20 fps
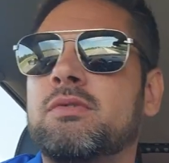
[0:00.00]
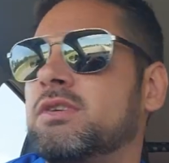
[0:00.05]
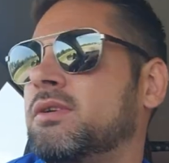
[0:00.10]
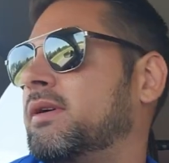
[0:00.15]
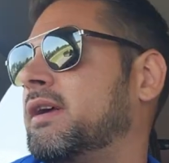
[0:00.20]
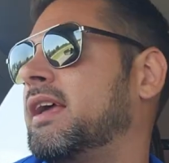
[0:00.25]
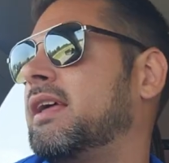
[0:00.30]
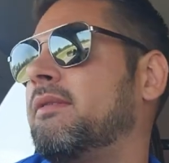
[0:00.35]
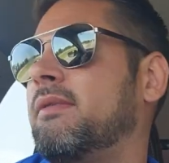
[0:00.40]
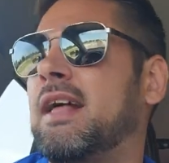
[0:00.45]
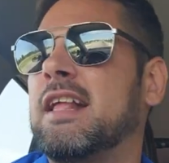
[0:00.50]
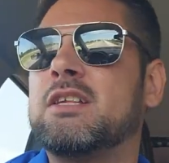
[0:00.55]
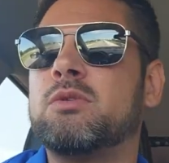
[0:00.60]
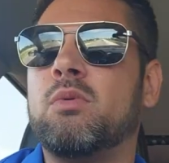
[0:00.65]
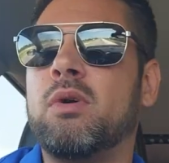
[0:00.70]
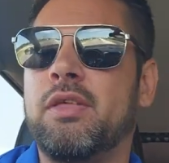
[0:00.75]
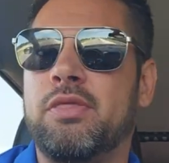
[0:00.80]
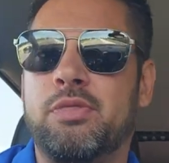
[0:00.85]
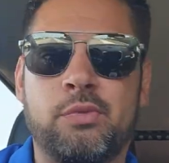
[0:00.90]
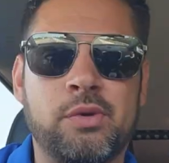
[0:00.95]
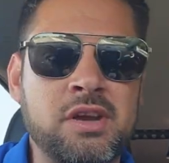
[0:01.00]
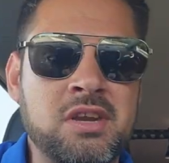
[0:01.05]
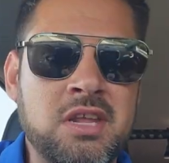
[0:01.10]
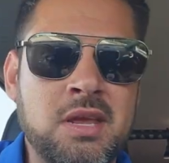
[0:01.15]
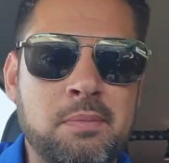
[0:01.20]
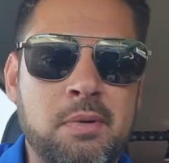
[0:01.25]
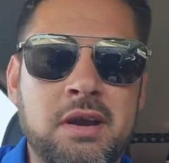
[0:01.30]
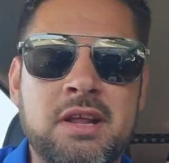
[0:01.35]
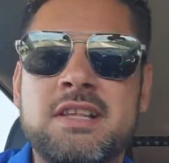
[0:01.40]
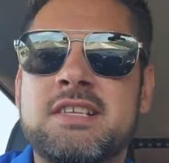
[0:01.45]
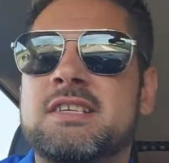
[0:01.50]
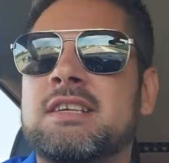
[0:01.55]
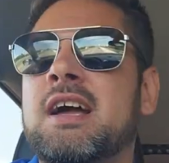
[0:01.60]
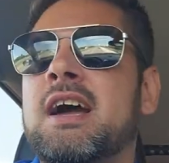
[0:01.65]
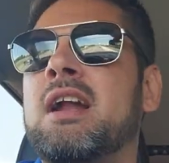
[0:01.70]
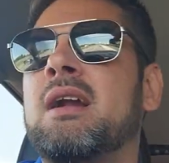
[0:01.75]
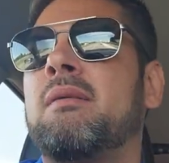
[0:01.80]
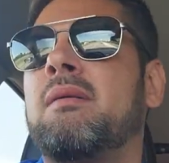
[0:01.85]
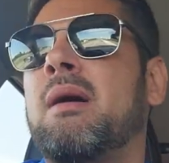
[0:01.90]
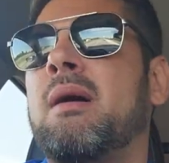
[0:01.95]
So again, that's 3 deep on each
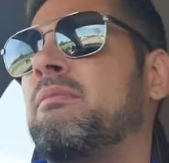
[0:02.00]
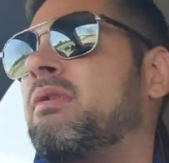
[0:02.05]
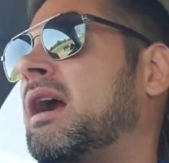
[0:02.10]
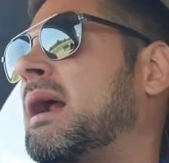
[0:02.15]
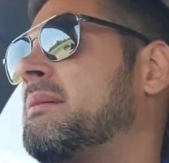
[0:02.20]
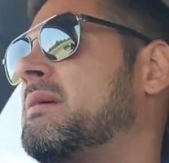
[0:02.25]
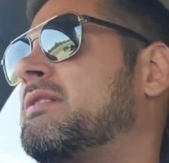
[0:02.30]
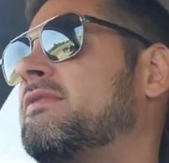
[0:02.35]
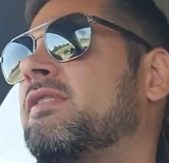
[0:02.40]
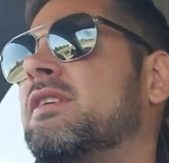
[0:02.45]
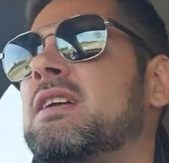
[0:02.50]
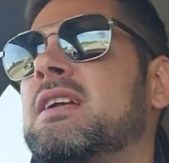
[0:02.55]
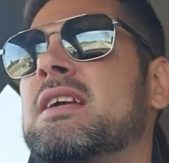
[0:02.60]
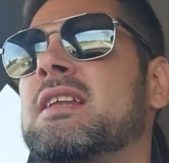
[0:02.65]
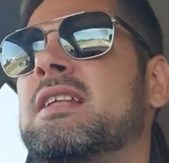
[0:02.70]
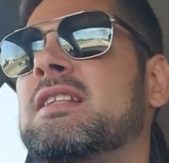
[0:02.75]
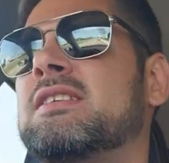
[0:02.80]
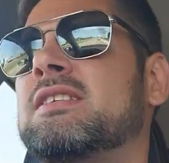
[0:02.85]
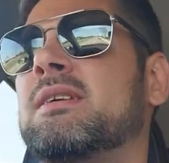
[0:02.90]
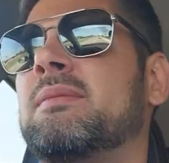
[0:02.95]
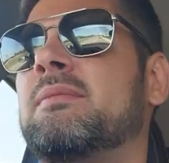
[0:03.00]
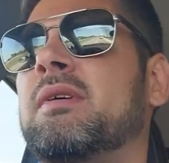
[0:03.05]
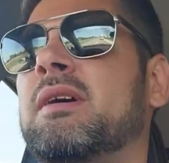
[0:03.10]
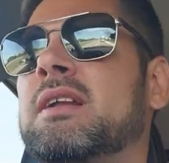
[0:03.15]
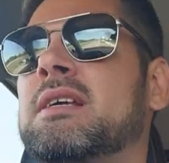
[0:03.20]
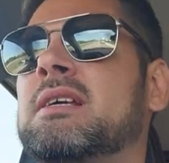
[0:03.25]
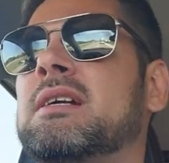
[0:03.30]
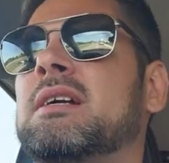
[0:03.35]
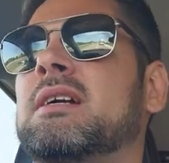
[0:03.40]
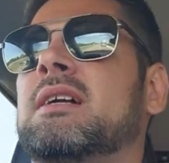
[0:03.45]
side. I'm probably forgetting somebody.